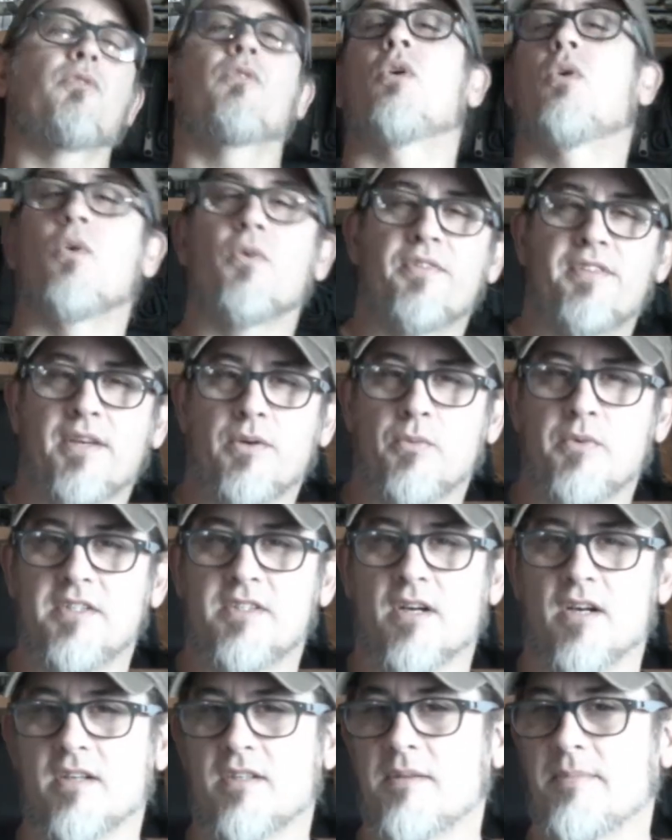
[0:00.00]
the whole thing we
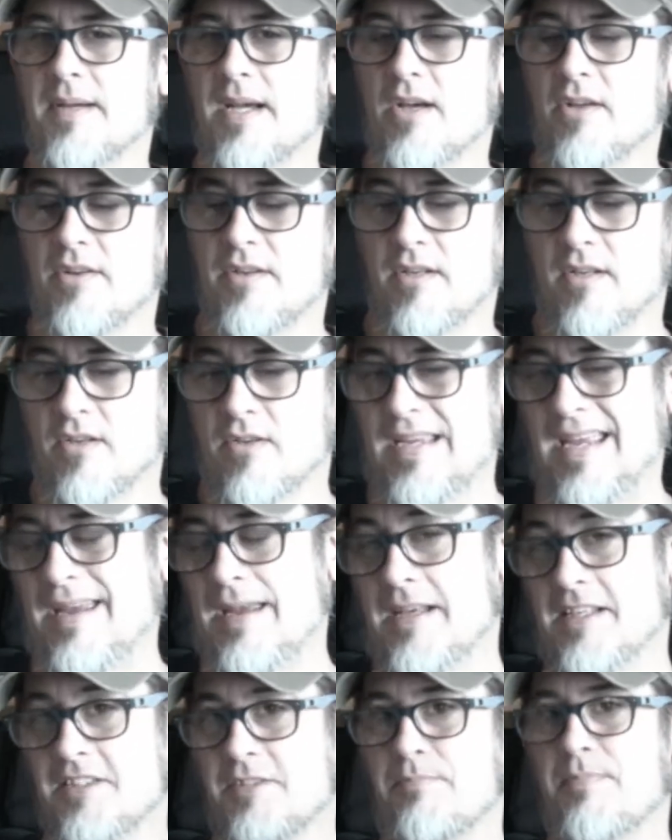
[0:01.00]
talked about, okay,
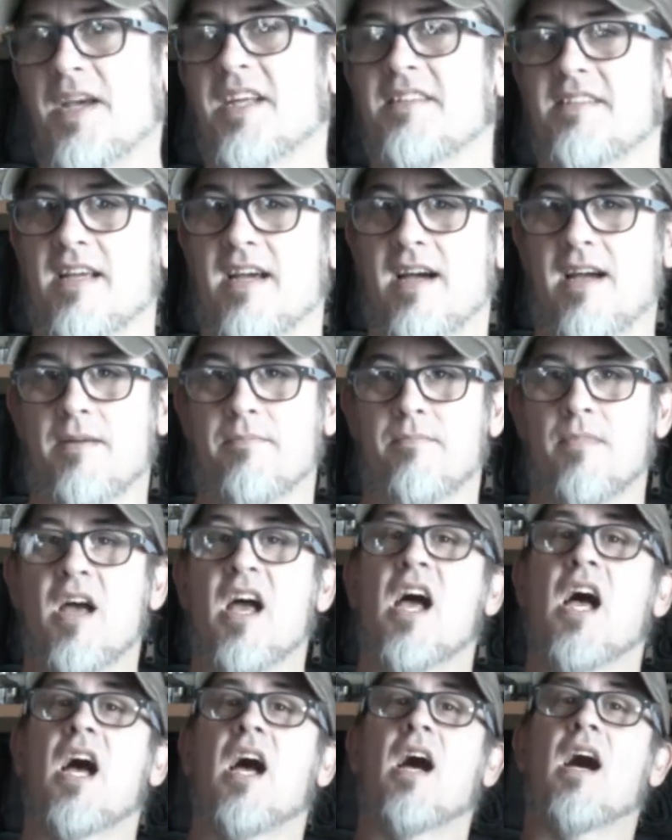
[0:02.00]
it's bedtime.
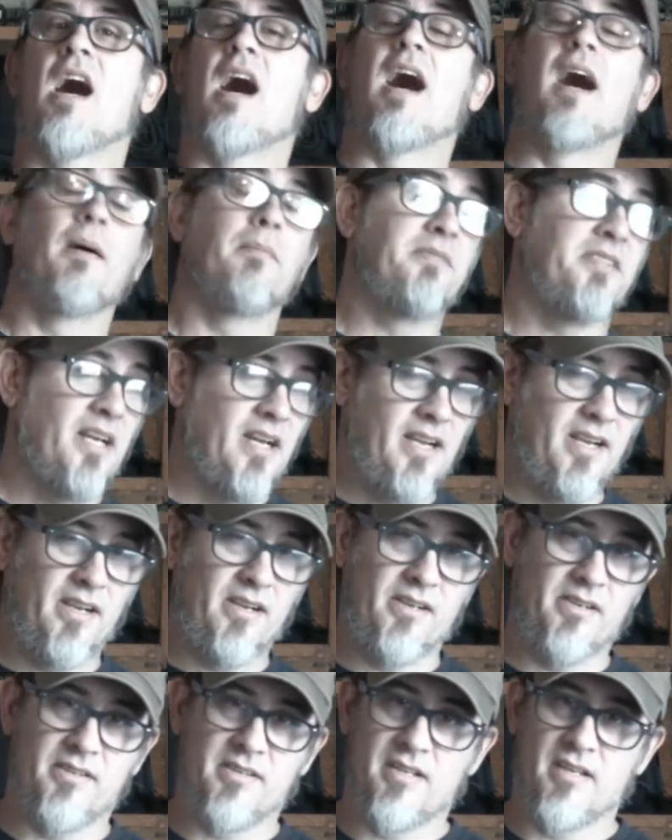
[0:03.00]
I'm
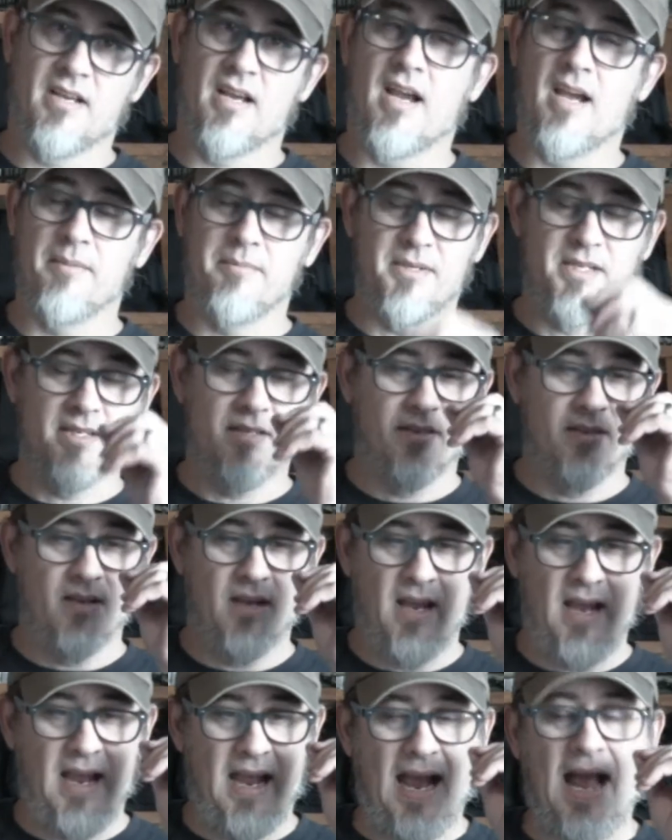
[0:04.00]
tired. I mean,
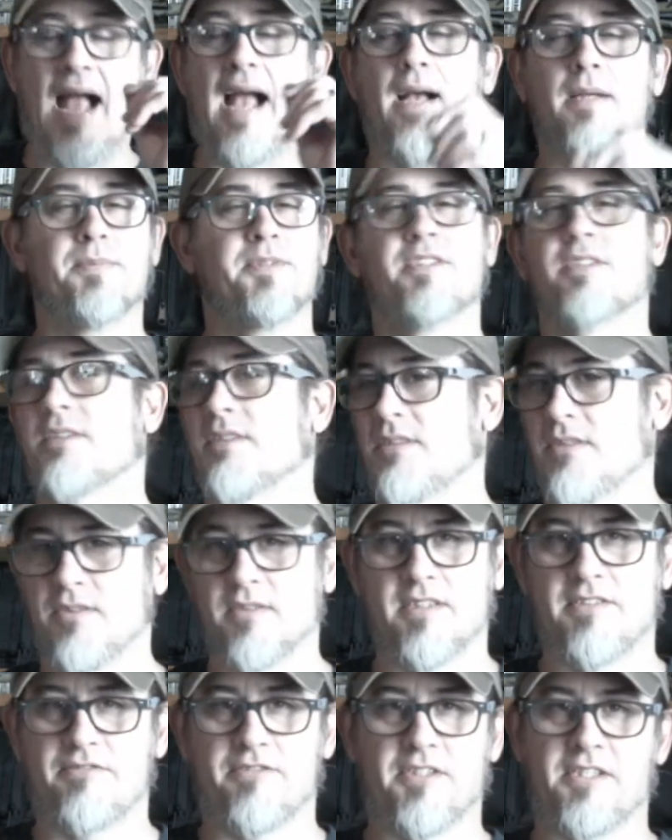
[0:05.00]

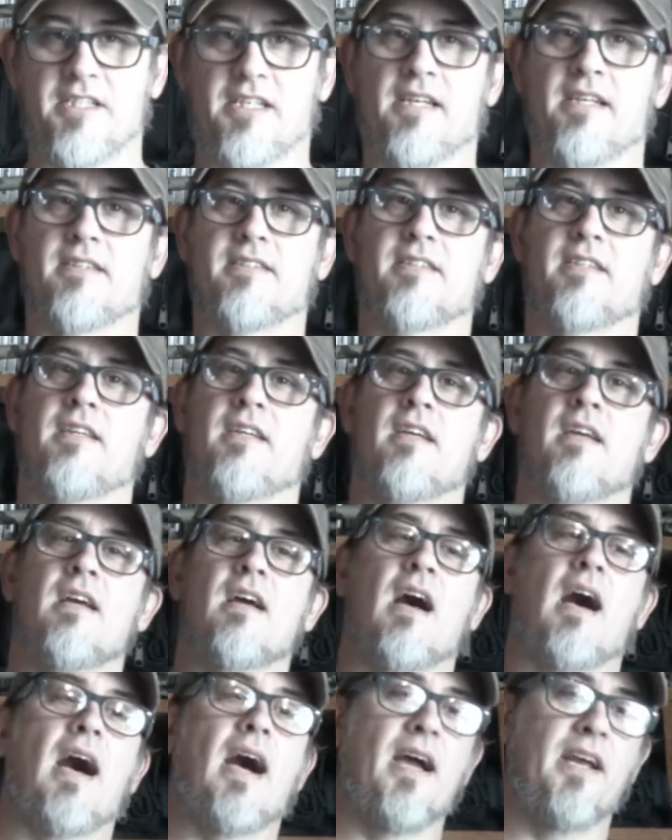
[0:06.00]
absolutely fatigued.
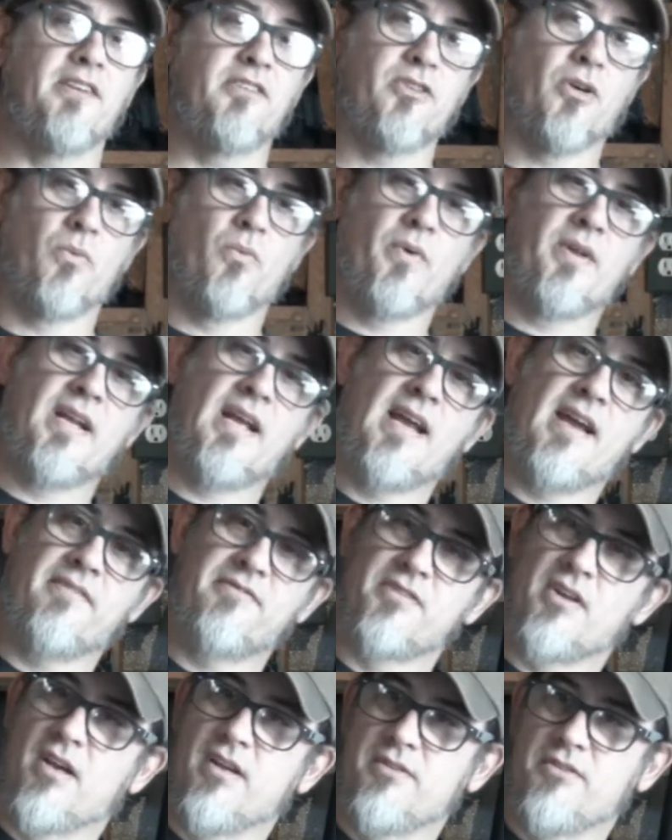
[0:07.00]
I don't want to have
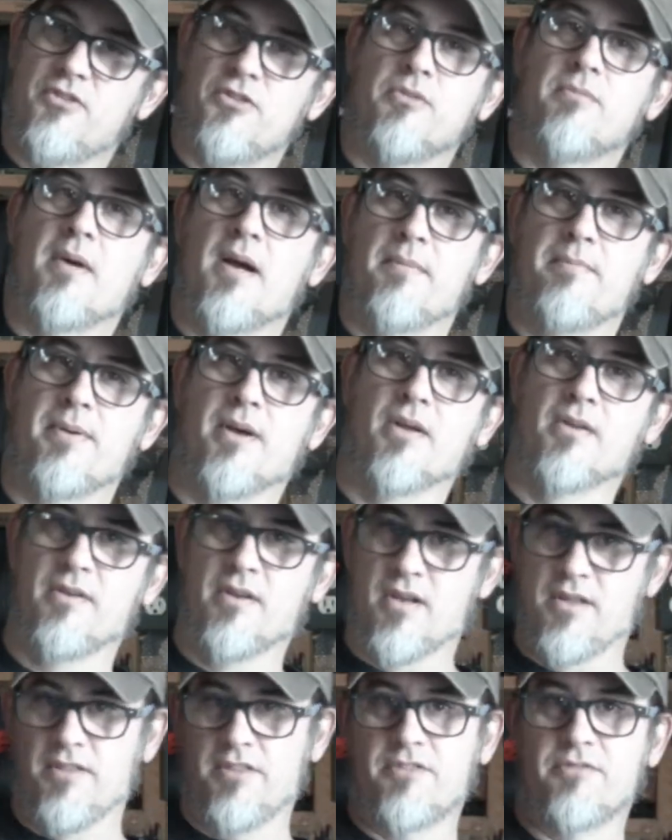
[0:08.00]
to undo my belt,
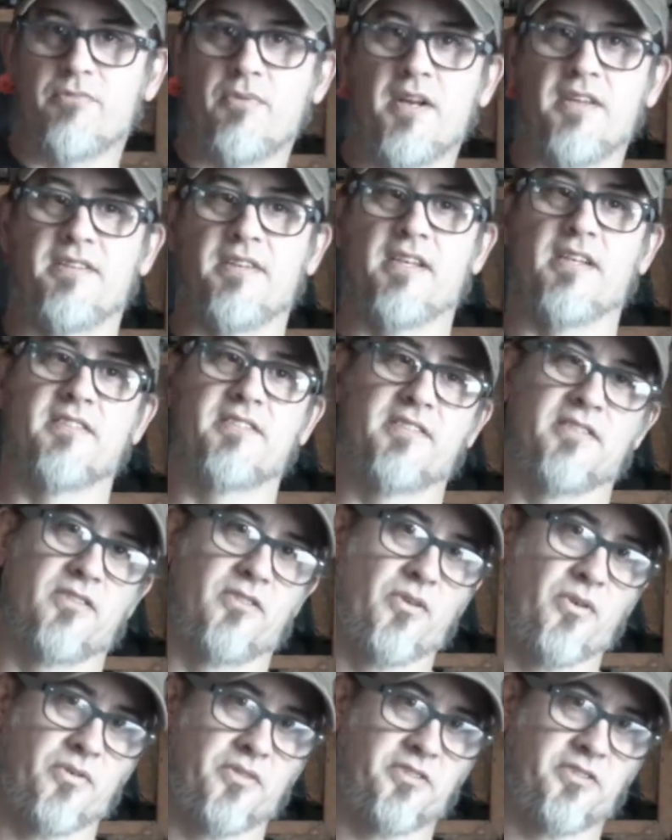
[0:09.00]
unthread this, and go to